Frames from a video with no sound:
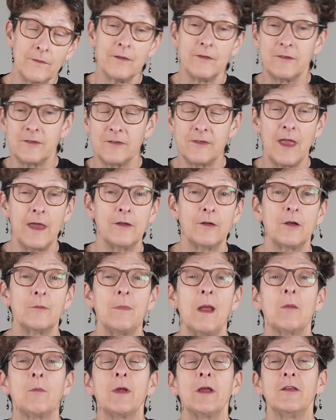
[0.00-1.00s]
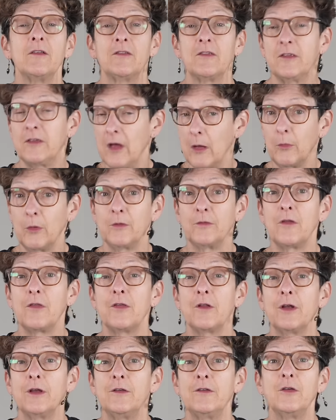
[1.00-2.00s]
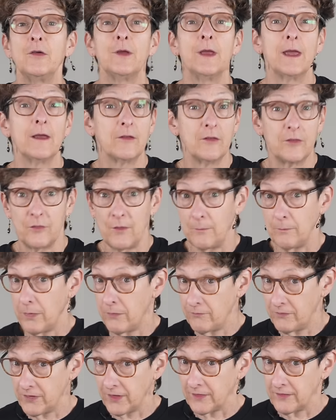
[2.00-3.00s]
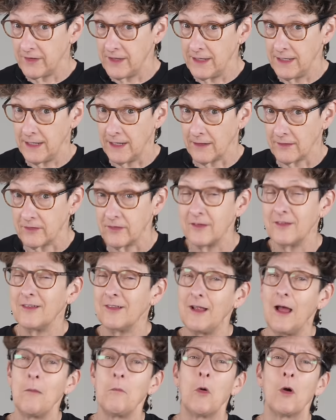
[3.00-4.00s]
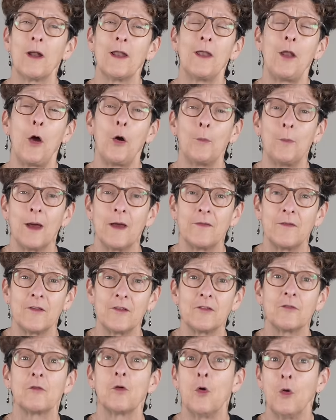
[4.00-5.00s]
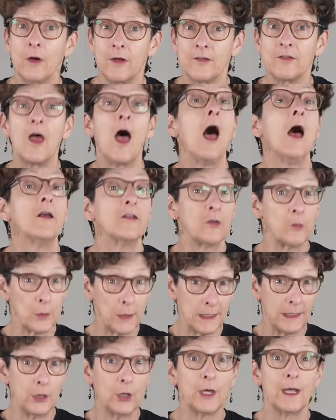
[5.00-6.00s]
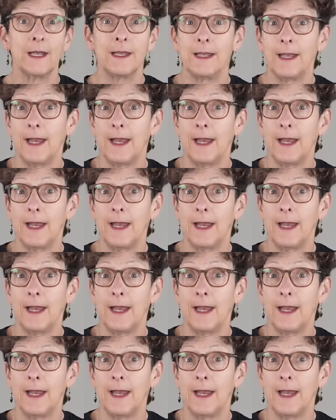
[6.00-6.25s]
the standard memory is doubled to thirty-two gigs from sixteen gigs. There's a lot more to know about this, of course. So we're going to look at it